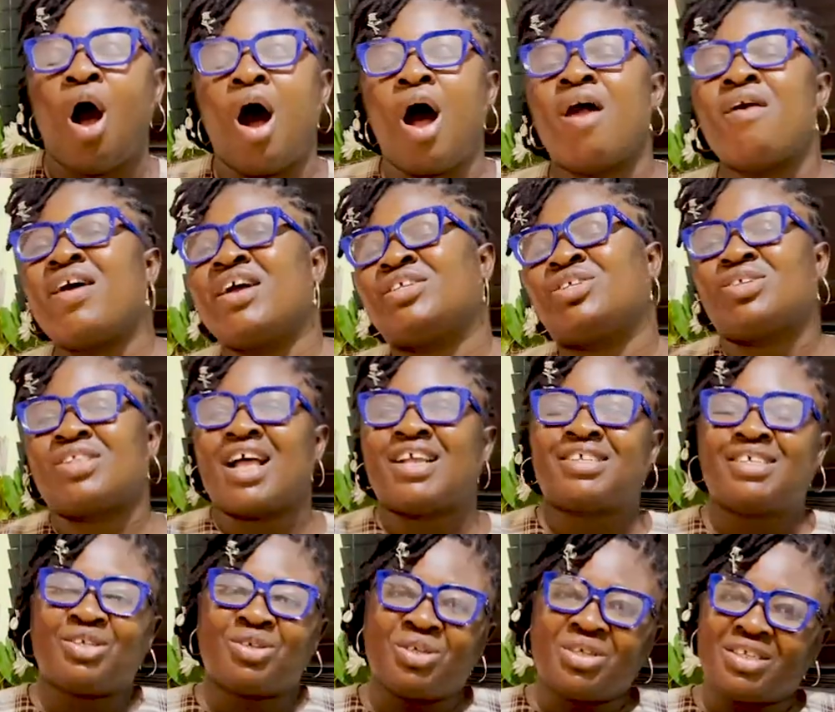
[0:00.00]
Alright, so
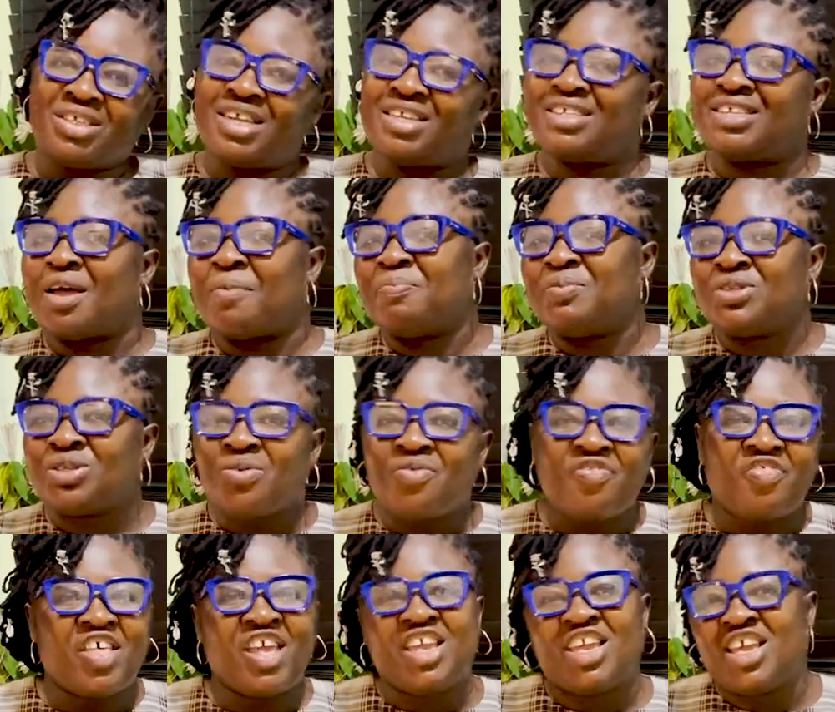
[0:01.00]
that's it on today's
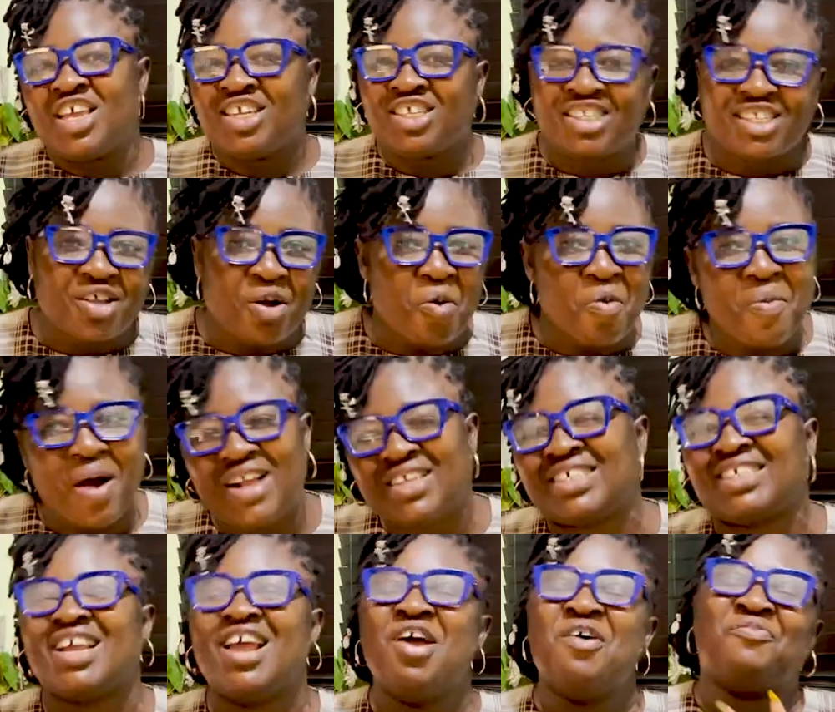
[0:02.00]
episode. Thank you so
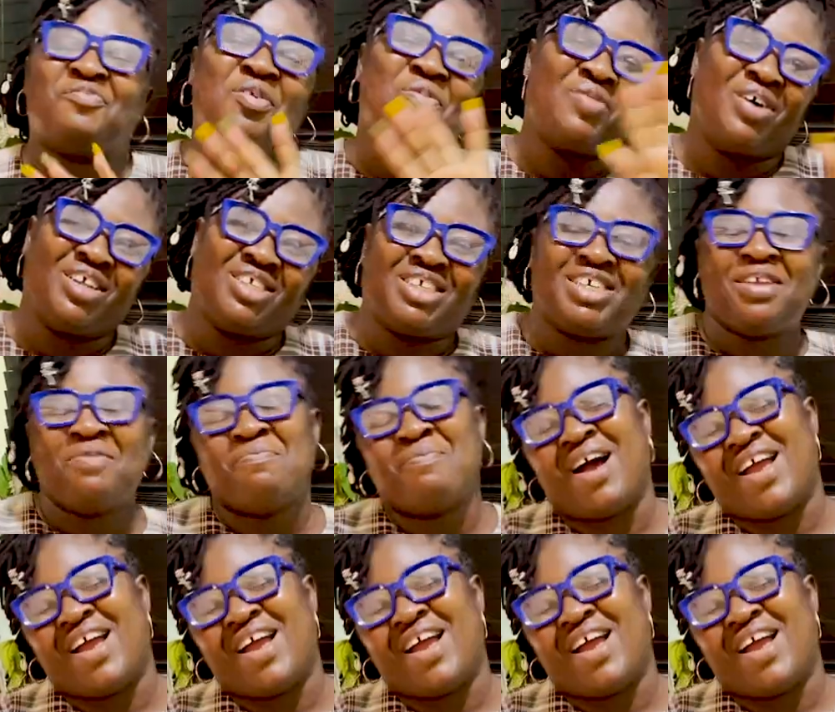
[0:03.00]
much for watching.